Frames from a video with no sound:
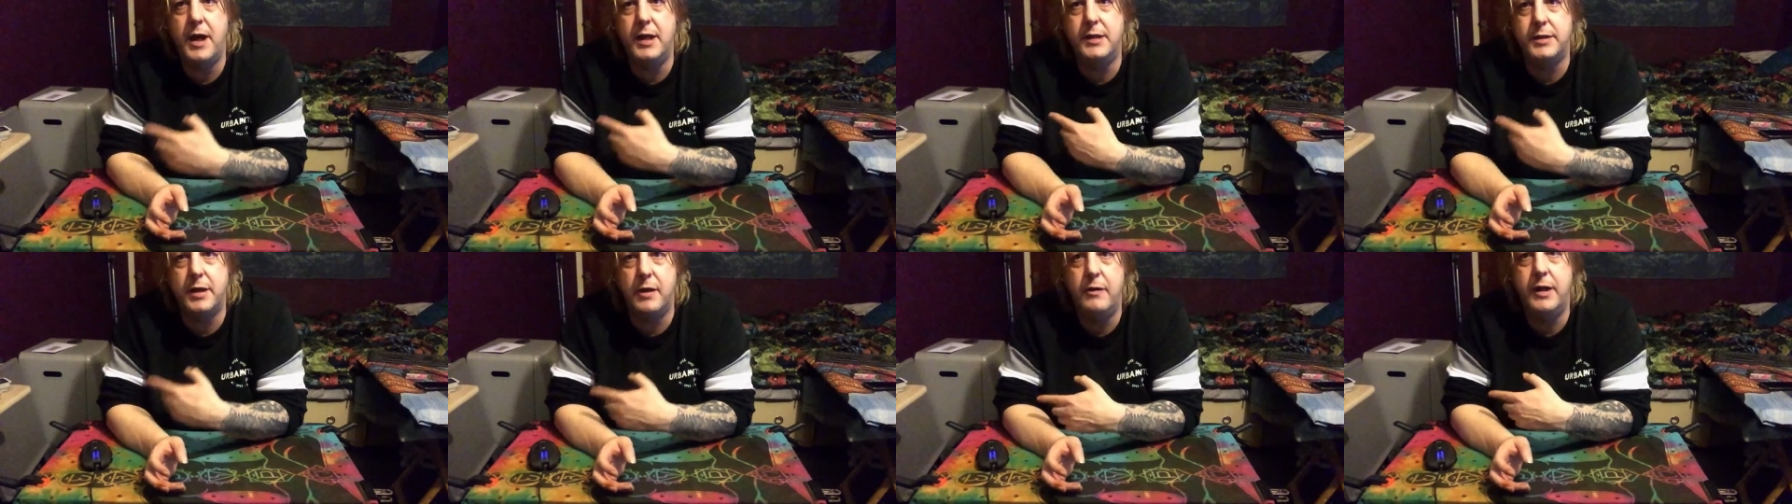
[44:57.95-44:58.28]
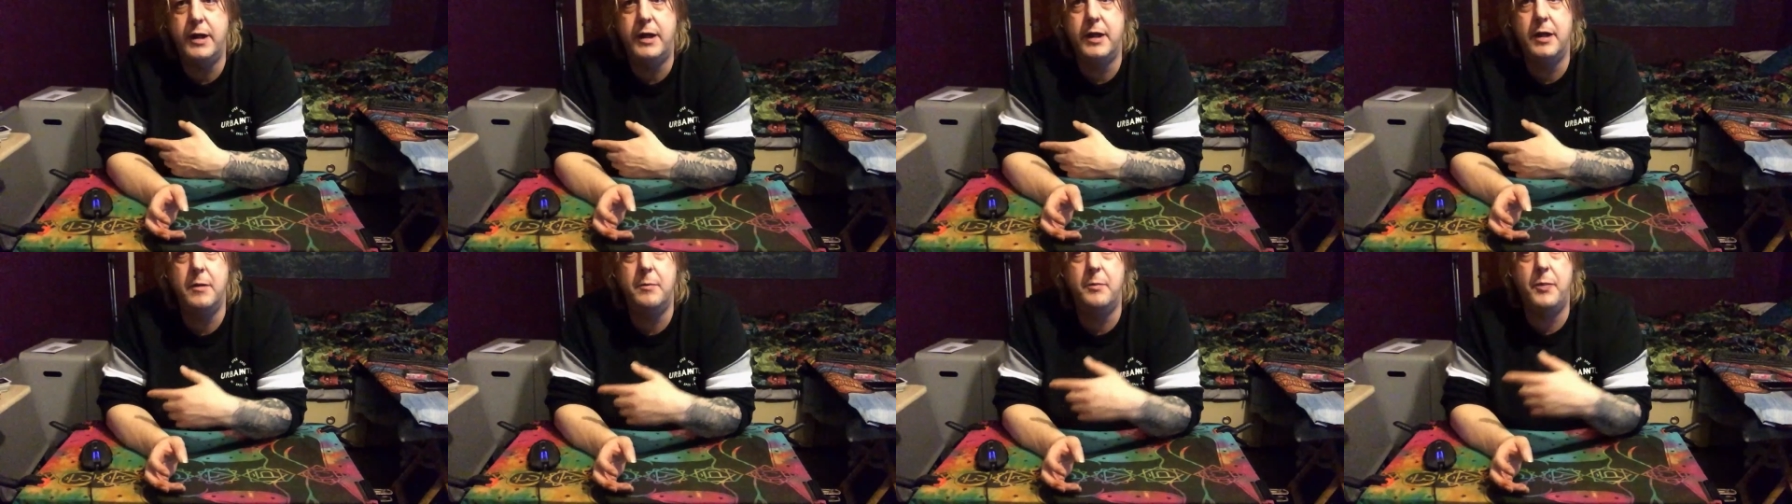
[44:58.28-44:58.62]
It's only
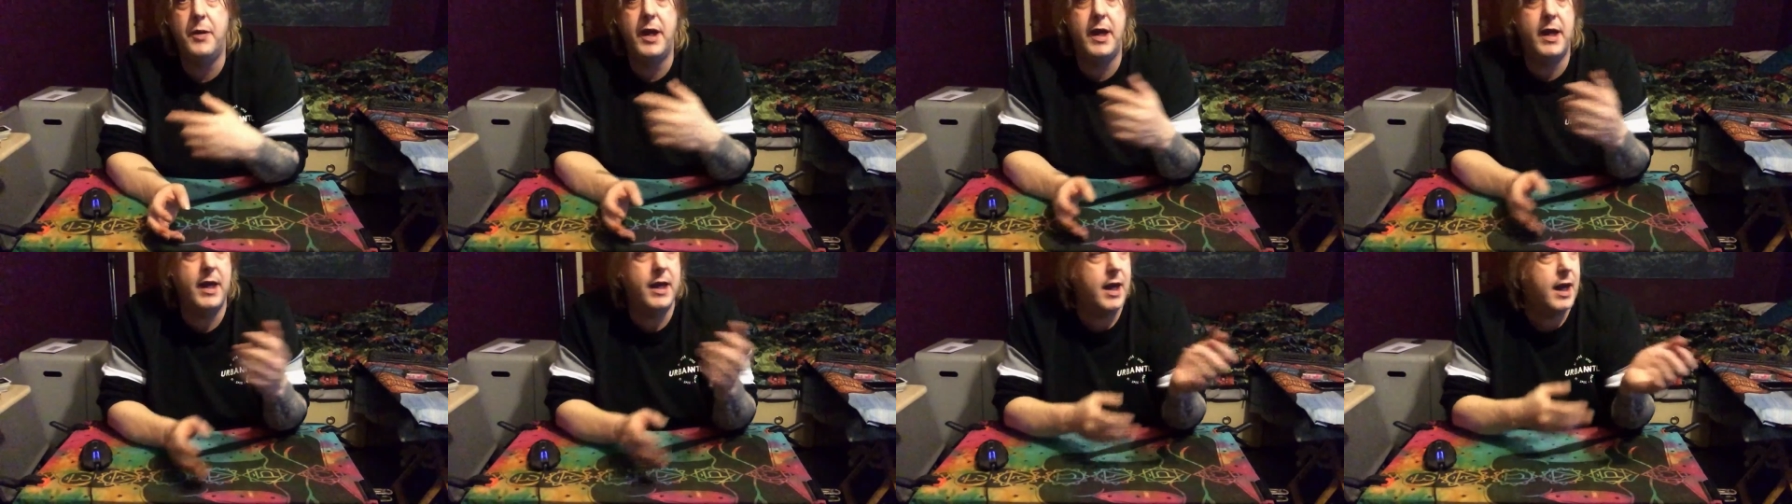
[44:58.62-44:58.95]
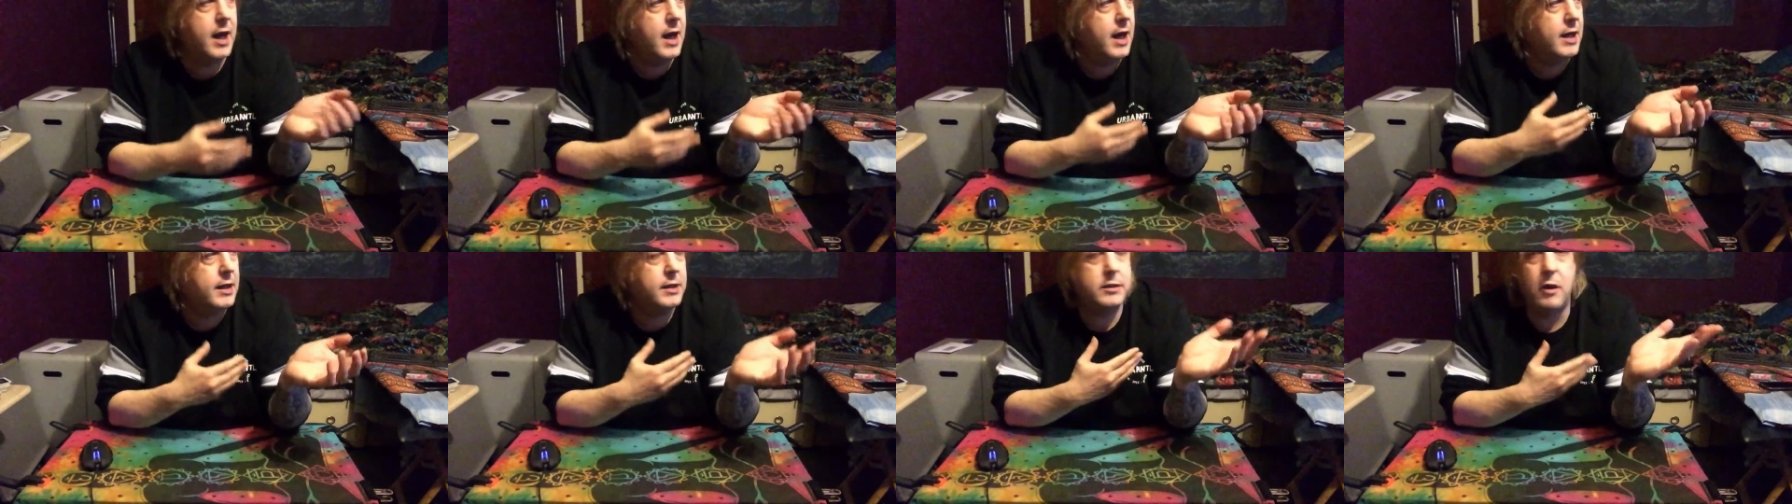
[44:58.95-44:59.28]
going to be
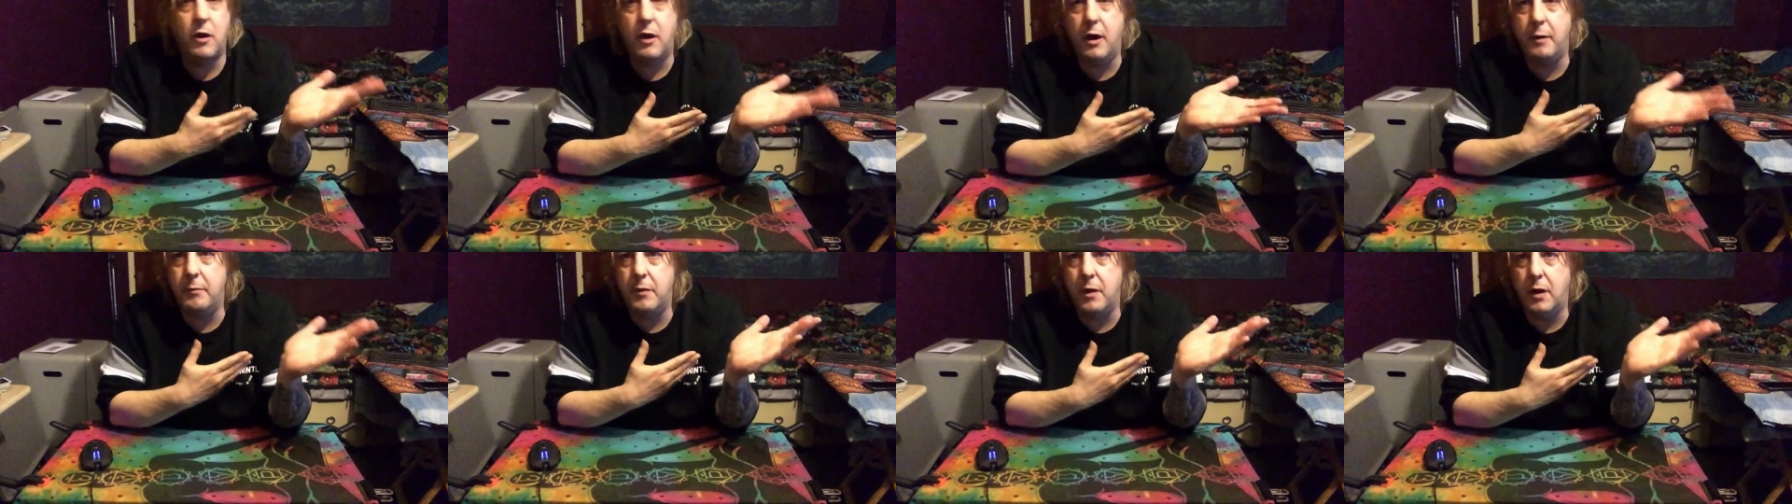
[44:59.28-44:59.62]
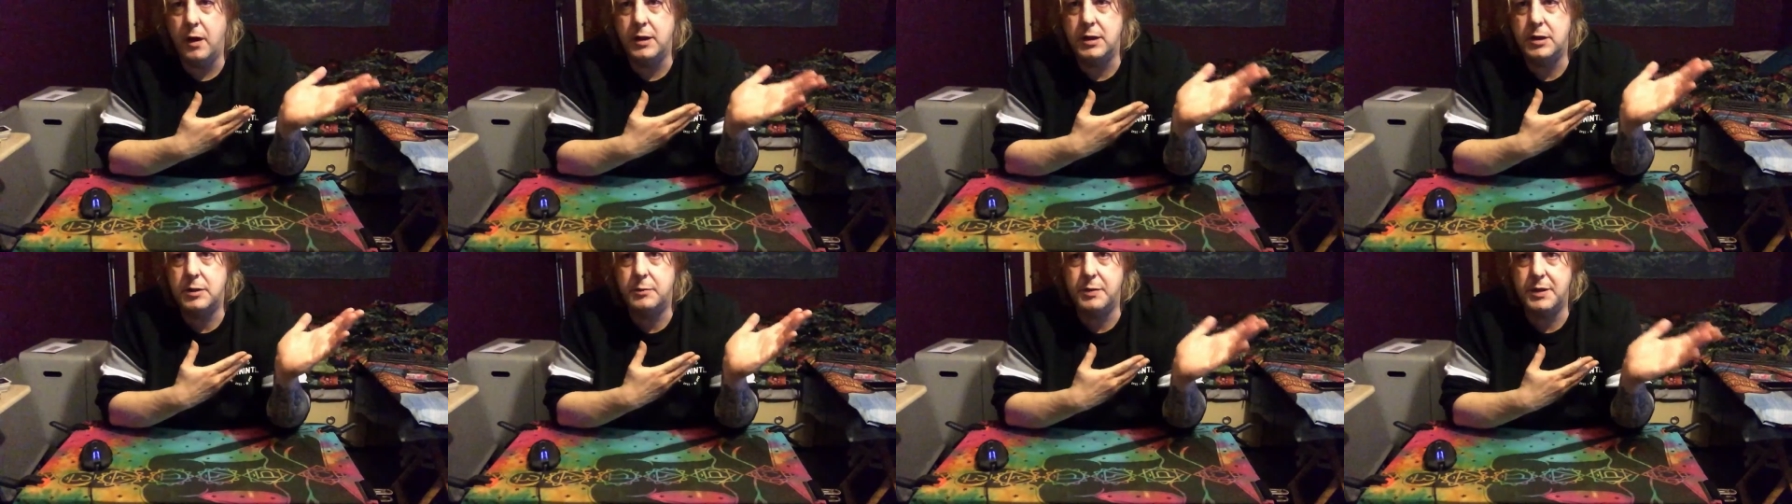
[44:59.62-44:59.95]

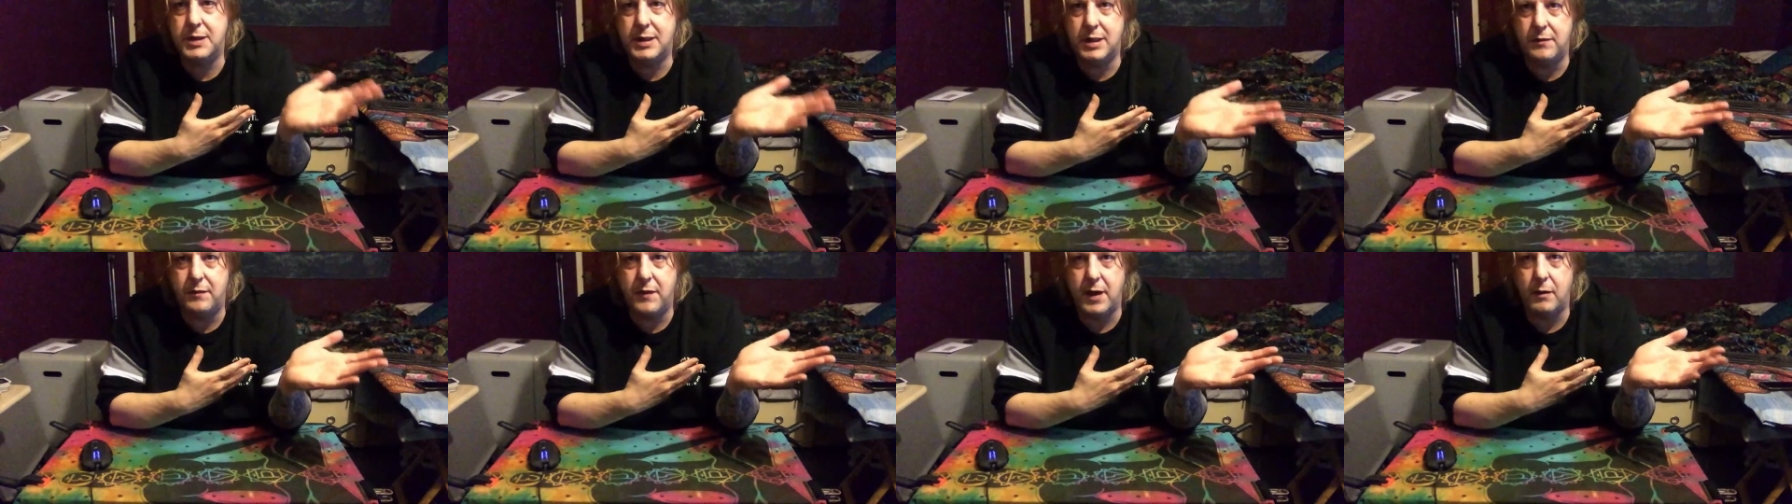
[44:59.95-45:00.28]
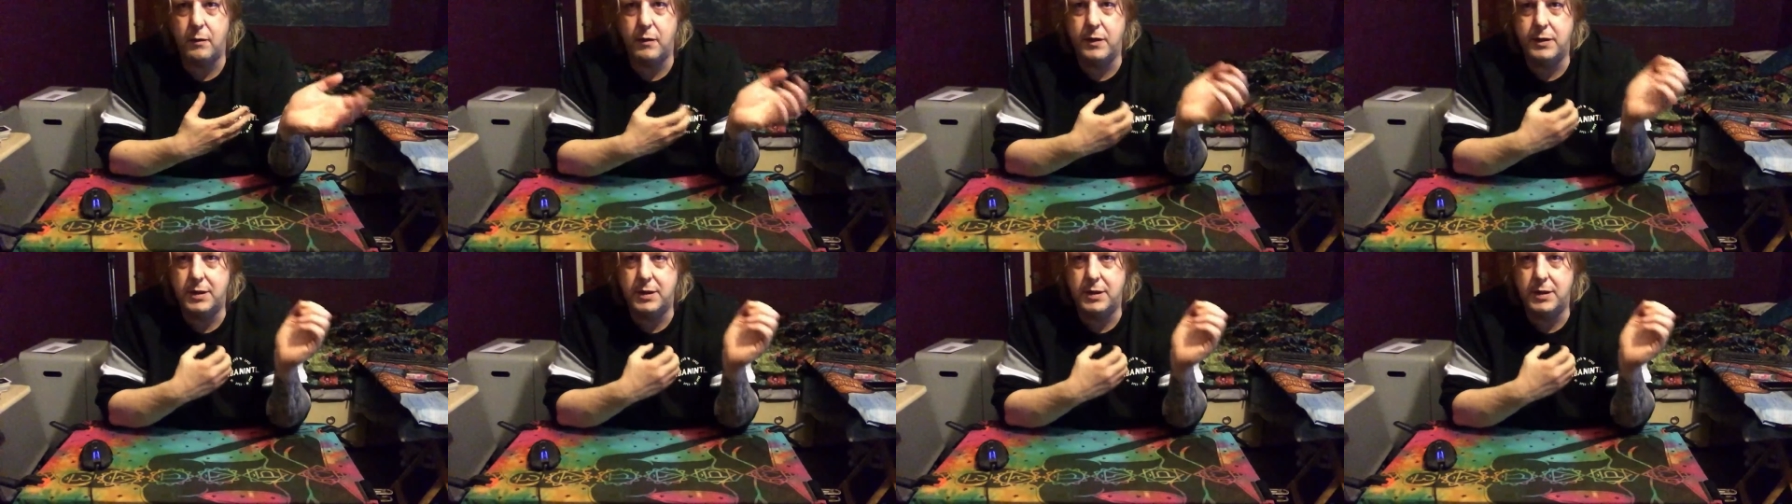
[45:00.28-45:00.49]
timeline specific,